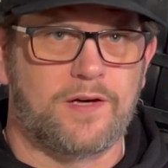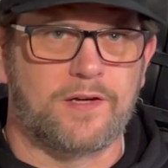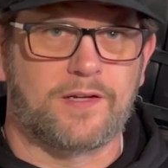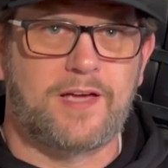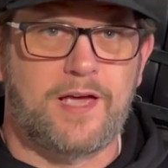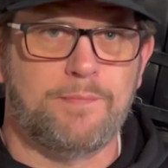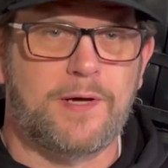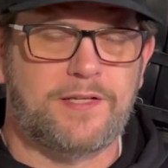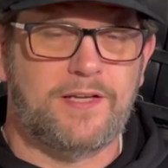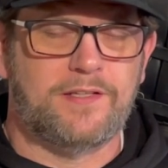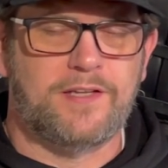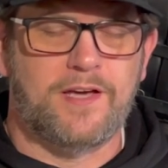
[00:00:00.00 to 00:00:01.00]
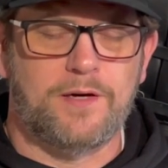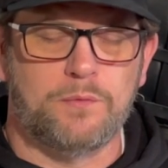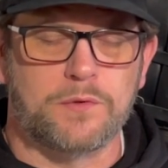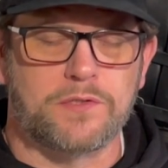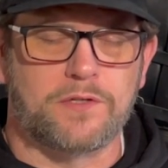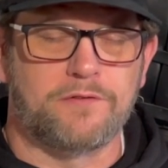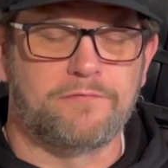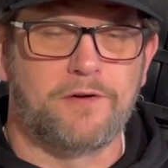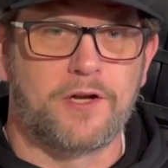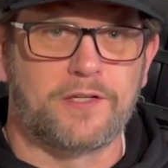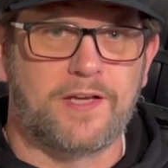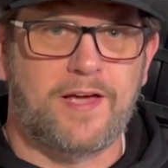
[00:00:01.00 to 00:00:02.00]
game I did get was a good
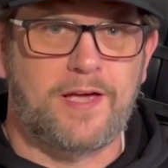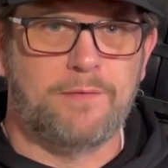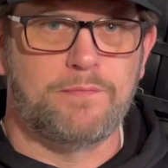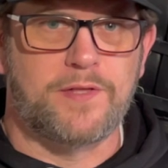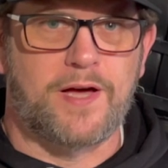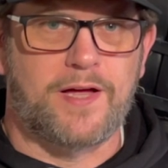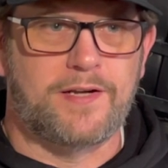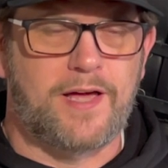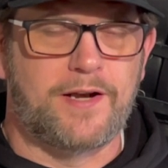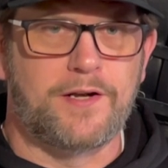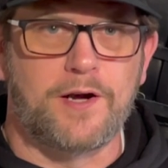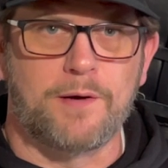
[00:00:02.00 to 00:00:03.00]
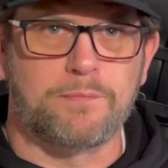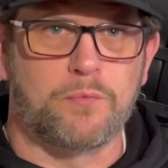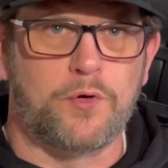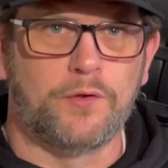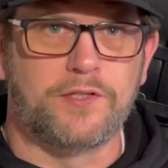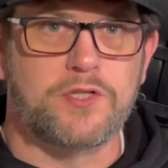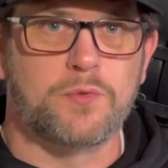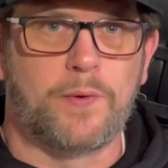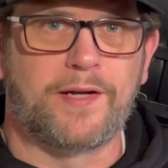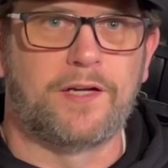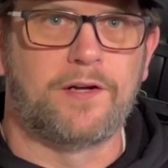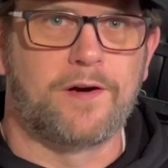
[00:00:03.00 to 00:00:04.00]
fun game that ended up really
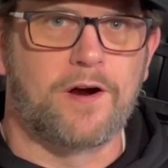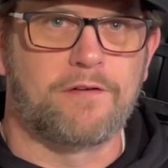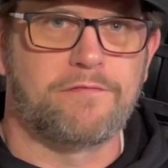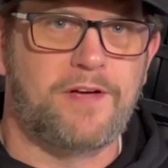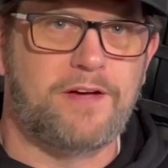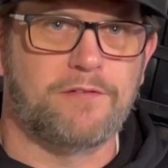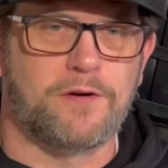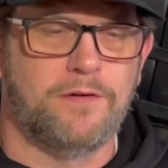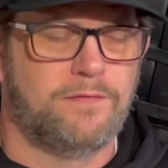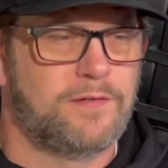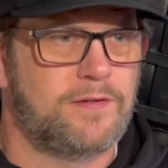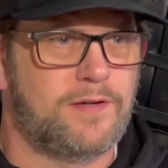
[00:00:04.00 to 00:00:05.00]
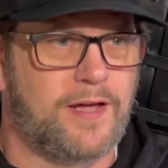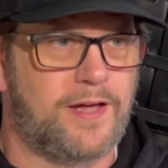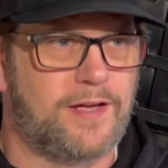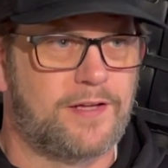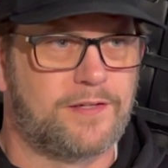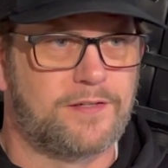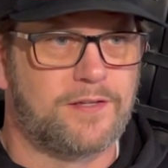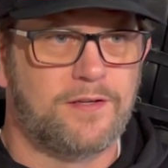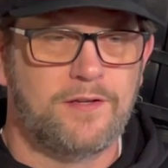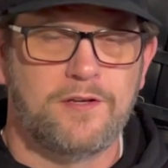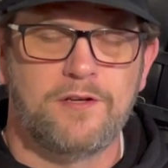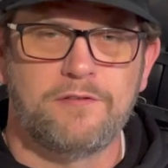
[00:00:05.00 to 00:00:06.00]
swinging in our favor and
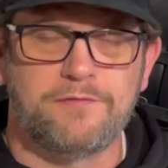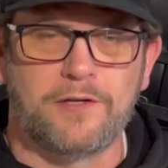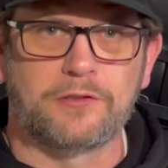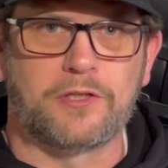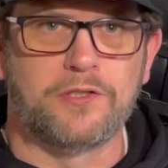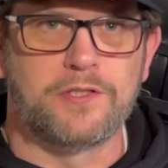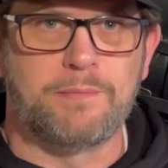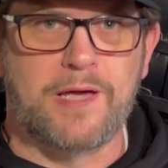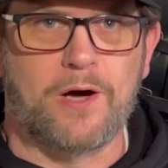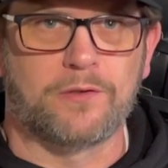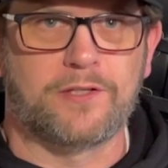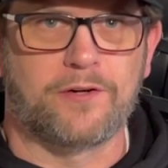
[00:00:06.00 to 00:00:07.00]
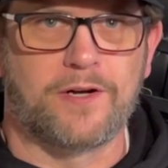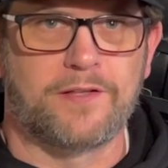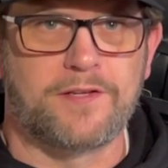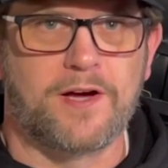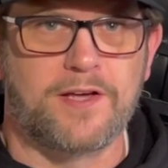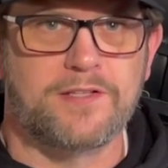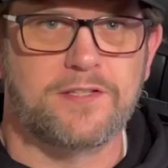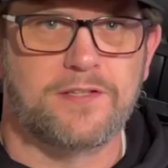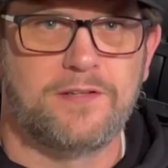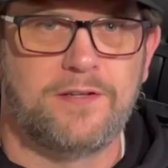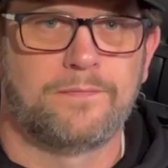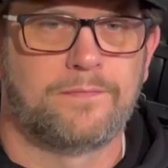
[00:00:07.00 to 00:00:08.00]
felt good to be out there on the ice.
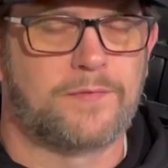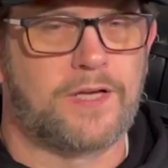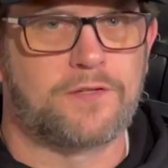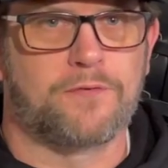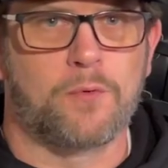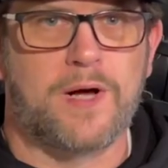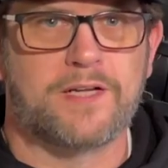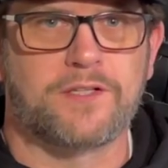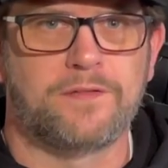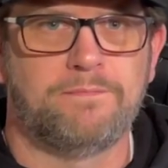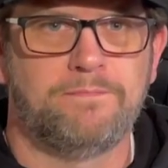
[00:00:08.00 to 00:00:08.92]
Thanks for watching.